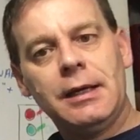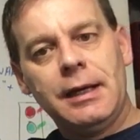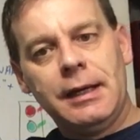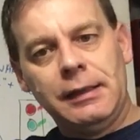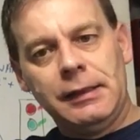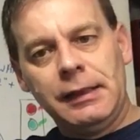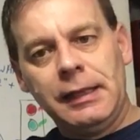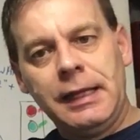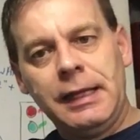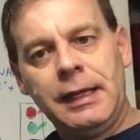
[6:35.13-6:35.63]

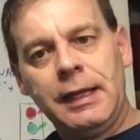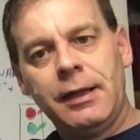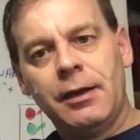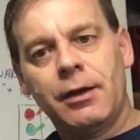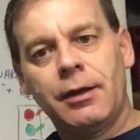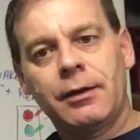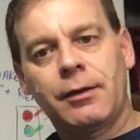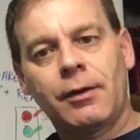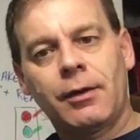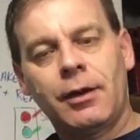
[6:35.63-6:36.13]
leading
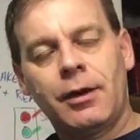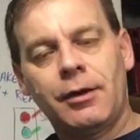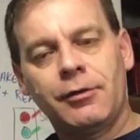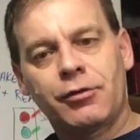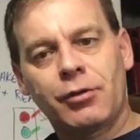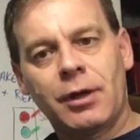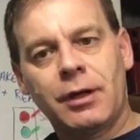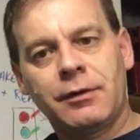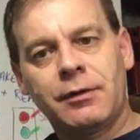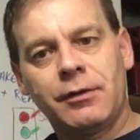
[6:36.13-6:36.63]
on
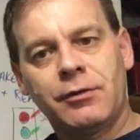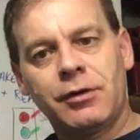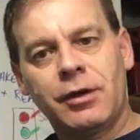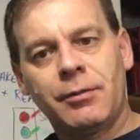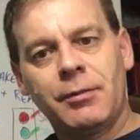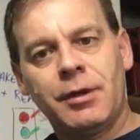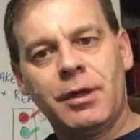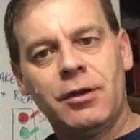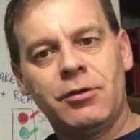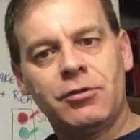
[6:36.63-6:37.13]
direct
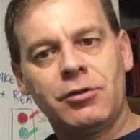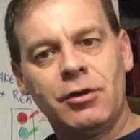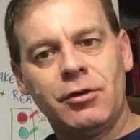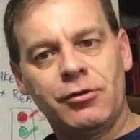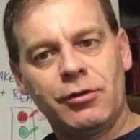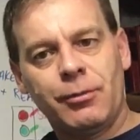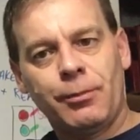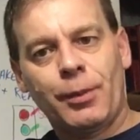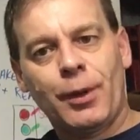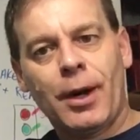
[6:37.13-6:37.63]
examination,
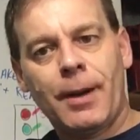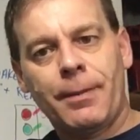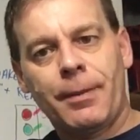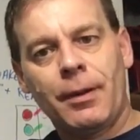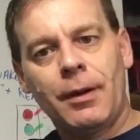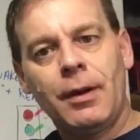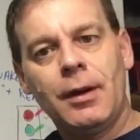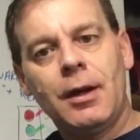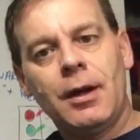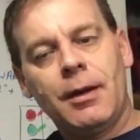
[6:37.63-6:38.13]
is improper.